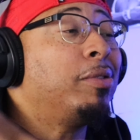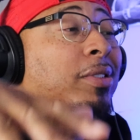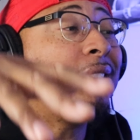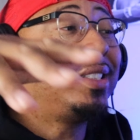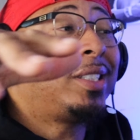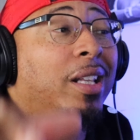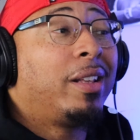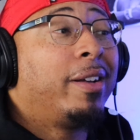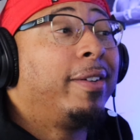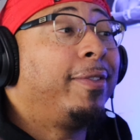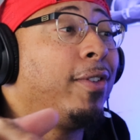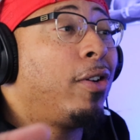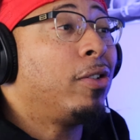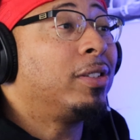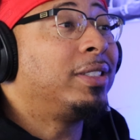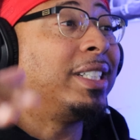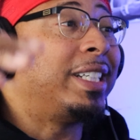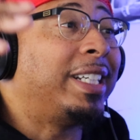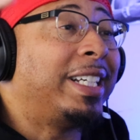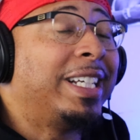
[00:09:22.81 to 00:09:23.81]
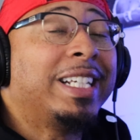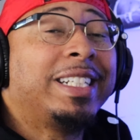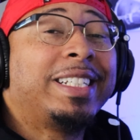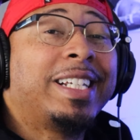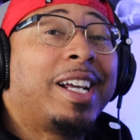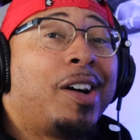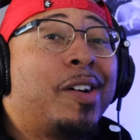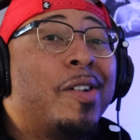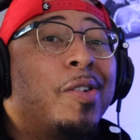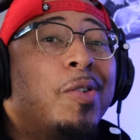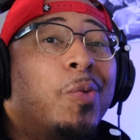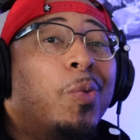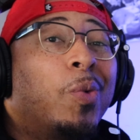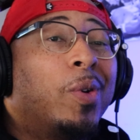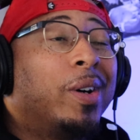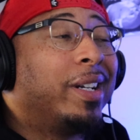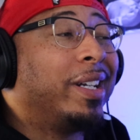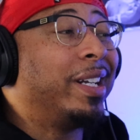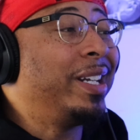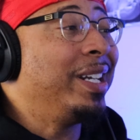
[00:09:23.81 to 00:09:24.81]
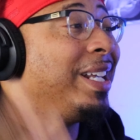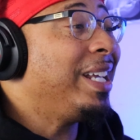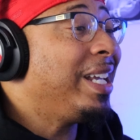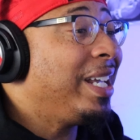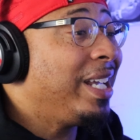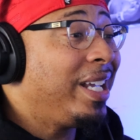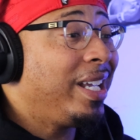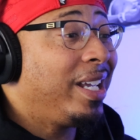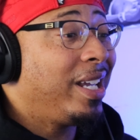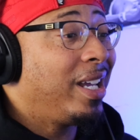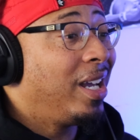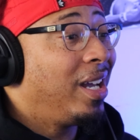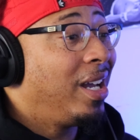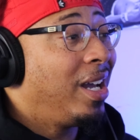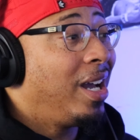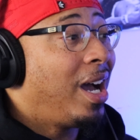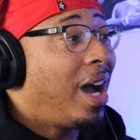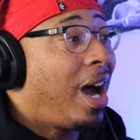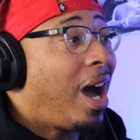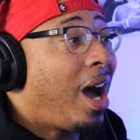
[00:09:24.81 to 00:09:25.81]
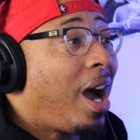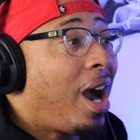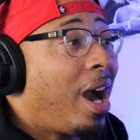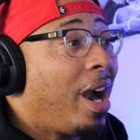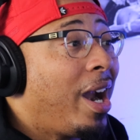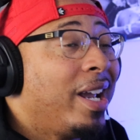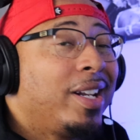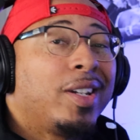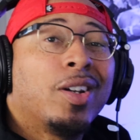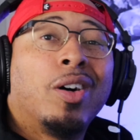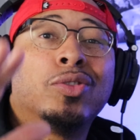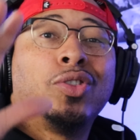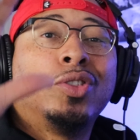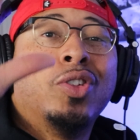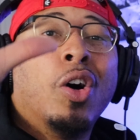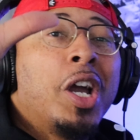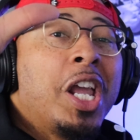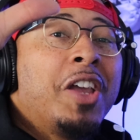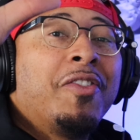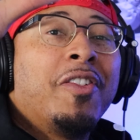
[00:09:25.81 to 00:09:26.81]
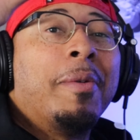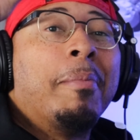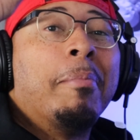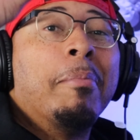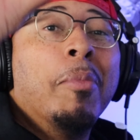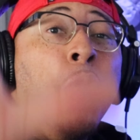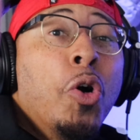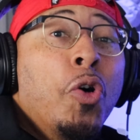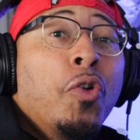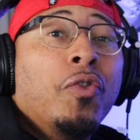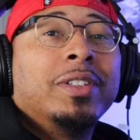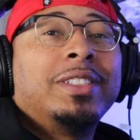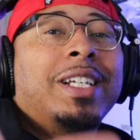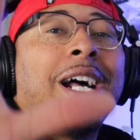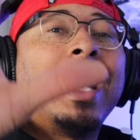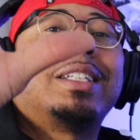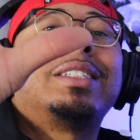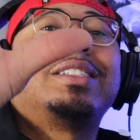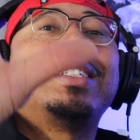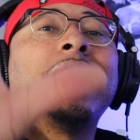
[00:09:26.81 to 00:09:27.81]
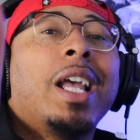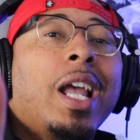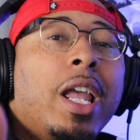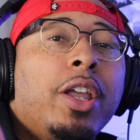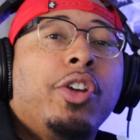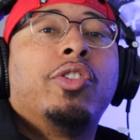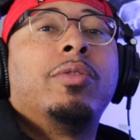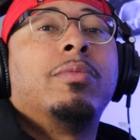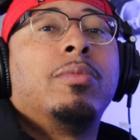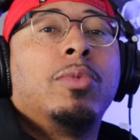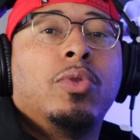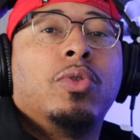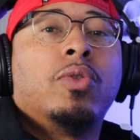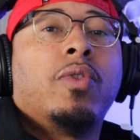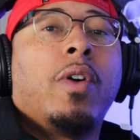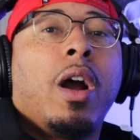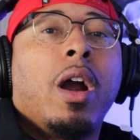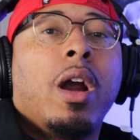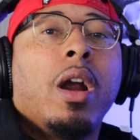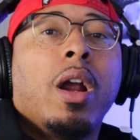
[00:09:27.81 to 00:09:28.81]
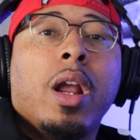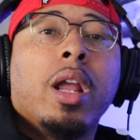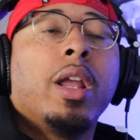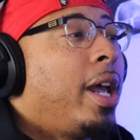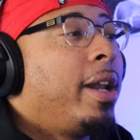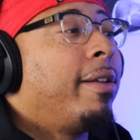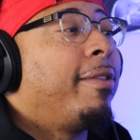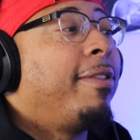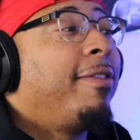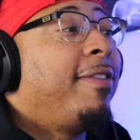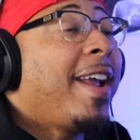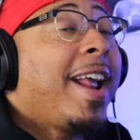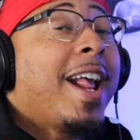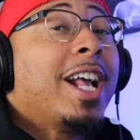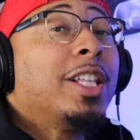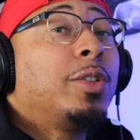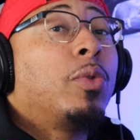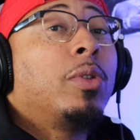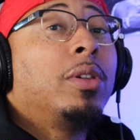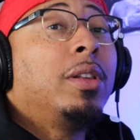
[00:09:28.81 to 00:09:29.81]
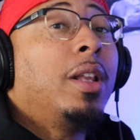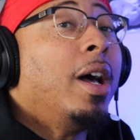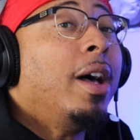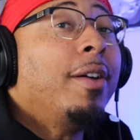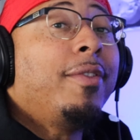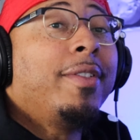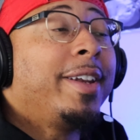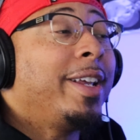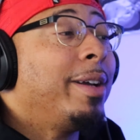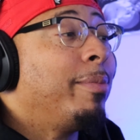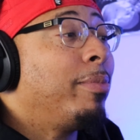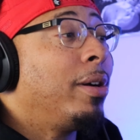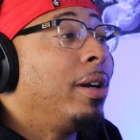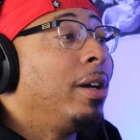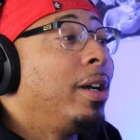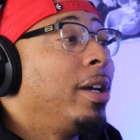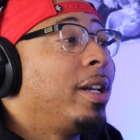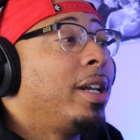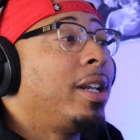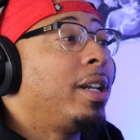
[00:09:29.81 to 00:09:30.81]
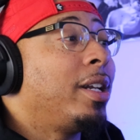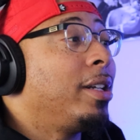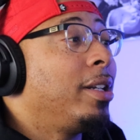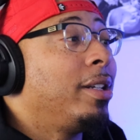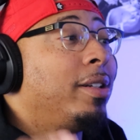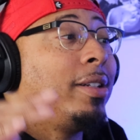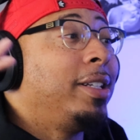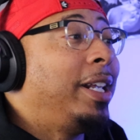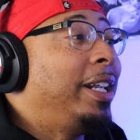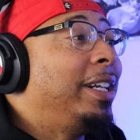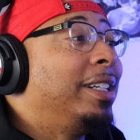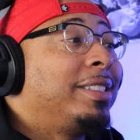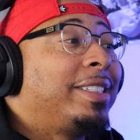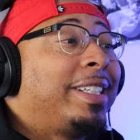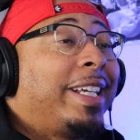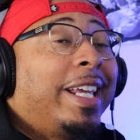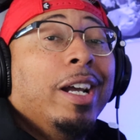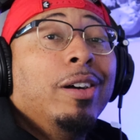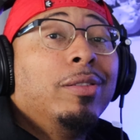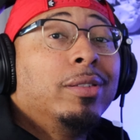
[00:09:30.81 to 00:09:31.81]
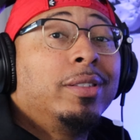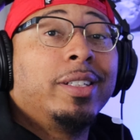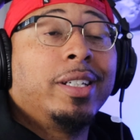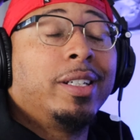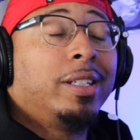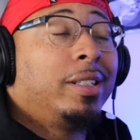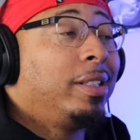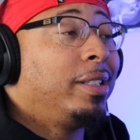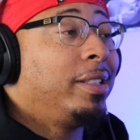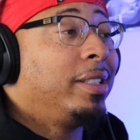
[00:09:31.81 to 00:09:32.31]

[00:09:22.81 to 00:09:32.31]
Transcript: was telling folks to get down on one knee. All right, don't even move until I tell you to move. All right, and the fans were loving it, bro. And then he just killed it.